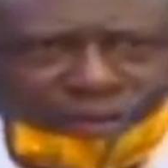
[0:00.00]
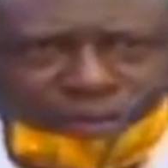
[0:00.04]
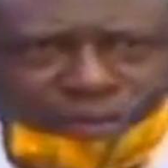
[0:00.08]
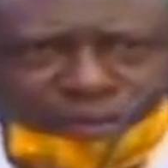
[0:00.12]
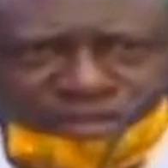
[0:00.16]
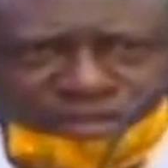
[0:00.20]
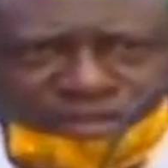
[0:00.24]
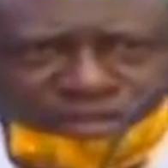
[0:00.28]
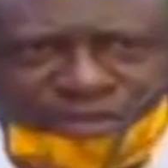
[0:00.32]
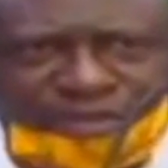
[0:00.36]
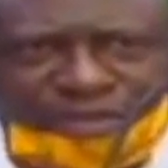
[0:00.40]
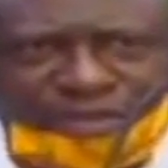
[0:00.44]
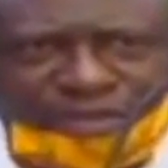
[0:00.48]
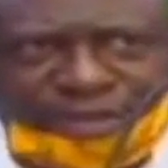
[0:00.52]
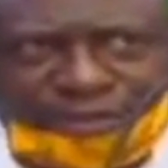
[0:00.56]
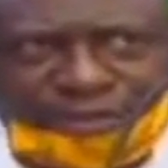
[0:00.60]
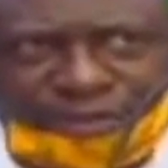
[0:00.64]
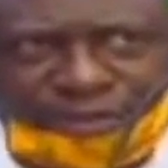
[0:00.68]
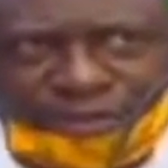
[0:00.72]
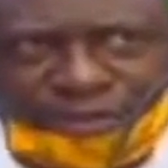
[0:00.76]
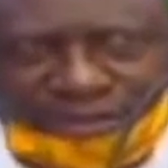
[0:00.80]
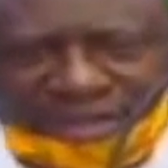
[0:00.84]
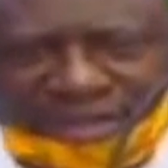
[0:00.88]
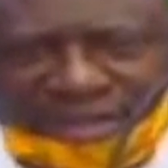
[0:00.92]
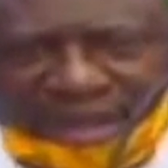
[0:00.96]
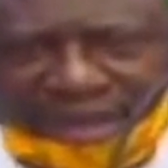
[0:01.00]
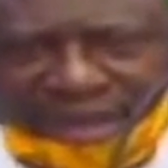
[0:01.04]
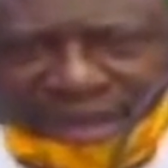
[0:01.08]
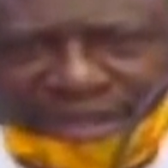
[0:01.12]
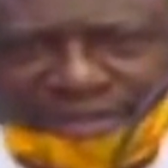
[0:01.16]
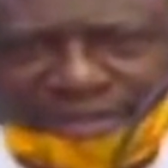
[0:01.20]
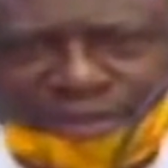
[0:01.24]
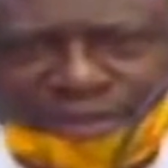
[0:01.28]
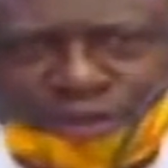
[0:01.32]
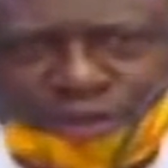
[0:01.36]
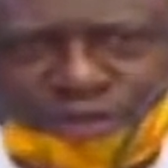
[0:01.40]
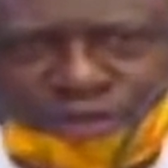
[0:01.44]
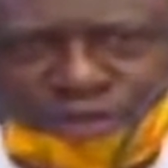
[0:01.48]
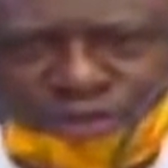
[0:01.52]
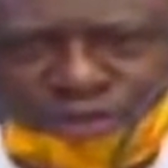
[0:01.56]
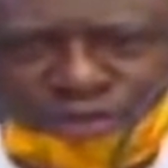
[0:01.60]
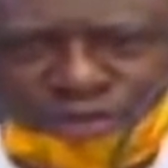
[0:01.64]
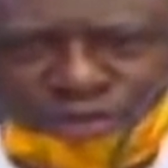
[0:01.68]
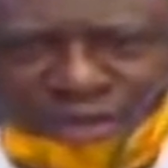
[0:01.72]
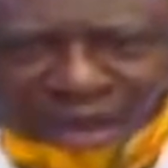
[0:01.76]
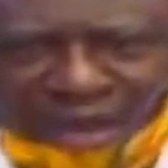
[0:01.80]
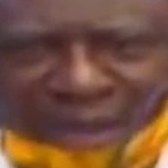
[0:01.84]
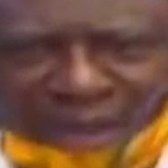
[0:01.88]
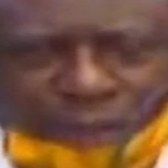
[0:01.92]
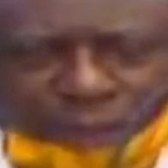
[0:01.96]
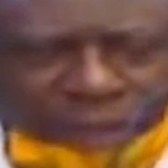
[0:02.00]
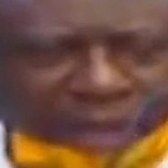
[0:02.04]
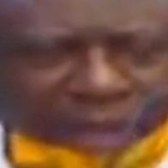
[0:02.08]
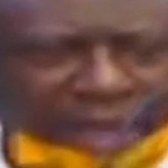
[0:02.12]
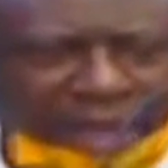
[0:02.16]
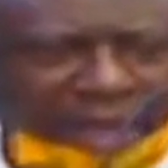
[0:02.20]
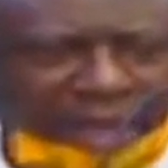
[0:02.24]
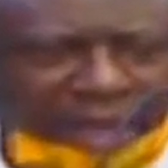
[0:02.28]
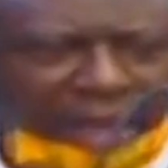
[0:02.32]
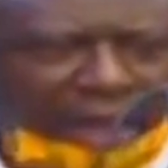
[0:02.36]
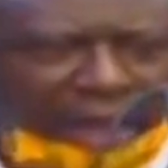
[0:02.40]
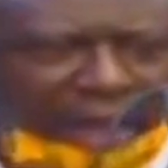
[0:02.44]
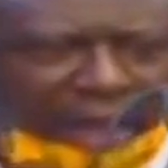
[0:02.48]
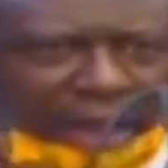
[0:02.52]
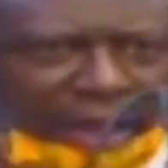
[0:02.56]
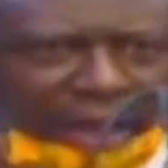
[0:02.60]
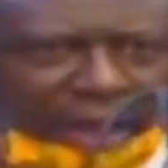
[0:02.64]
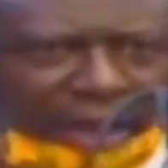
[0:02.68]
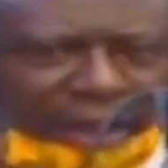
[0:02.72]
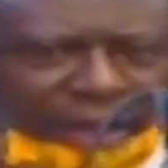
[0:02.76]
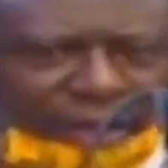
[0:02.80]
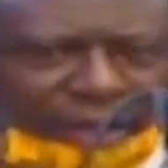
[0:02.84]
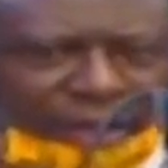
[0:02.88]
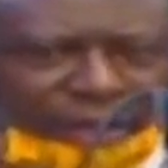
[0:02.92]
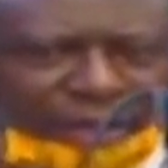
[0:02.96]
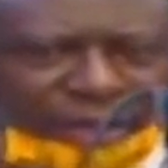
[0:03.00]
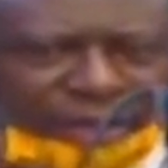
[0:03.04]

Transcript: Muslim faithful, they are listening to you now. Uh,